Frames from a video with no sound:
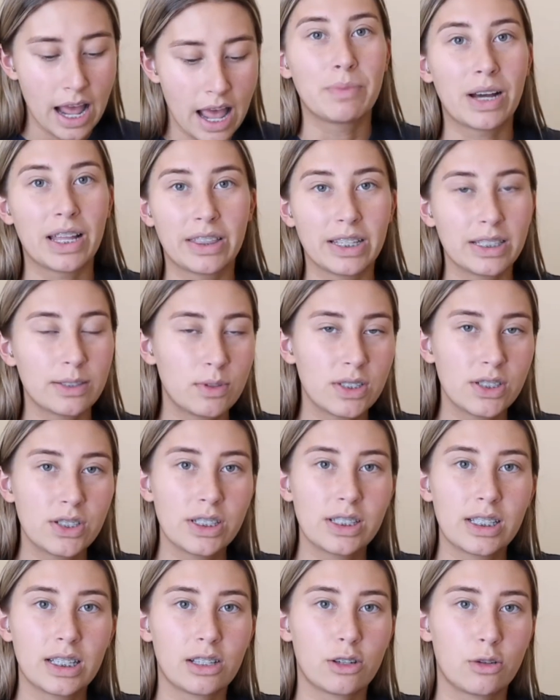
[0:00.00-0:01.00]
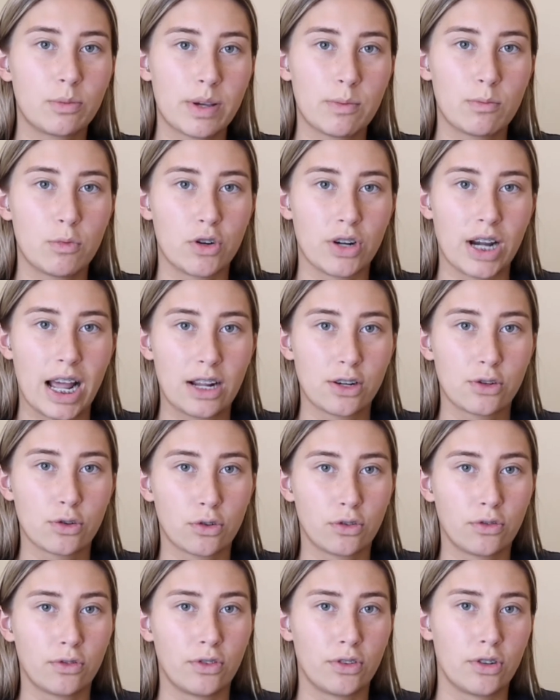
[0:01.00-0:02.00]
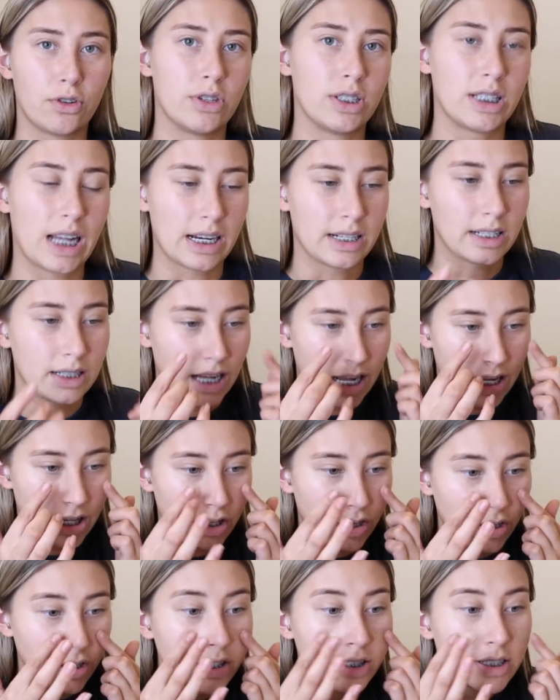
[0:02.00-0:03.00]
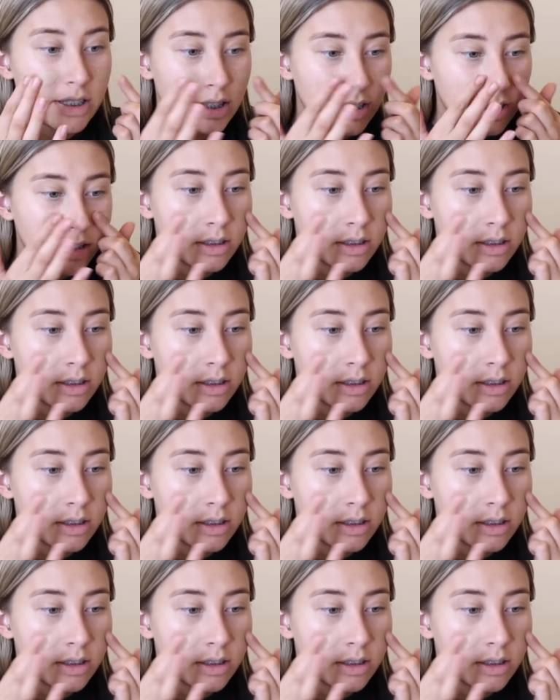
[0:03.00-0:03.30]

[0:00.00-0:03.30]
But this one's just a little bit more natural for day-to-day use.